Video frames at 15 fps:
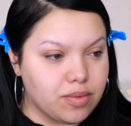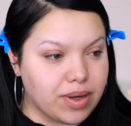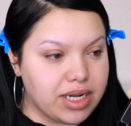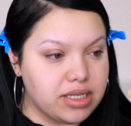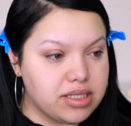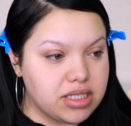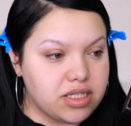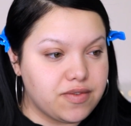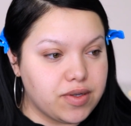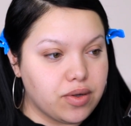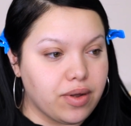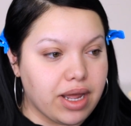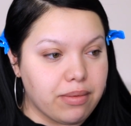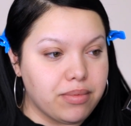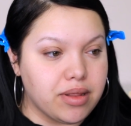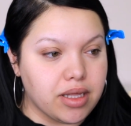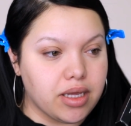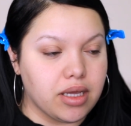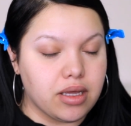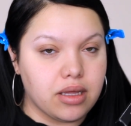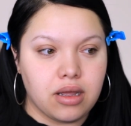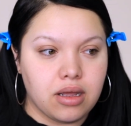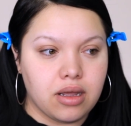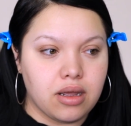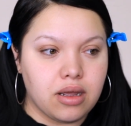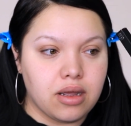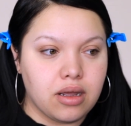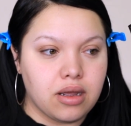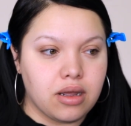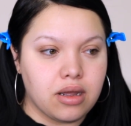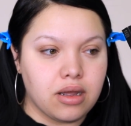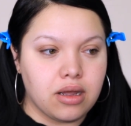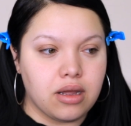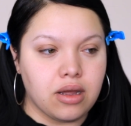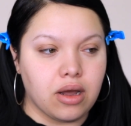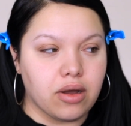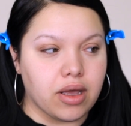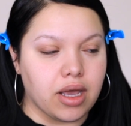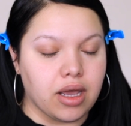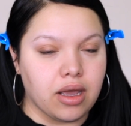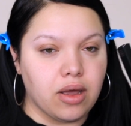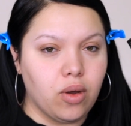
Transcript: Why does this feel empty? Okay.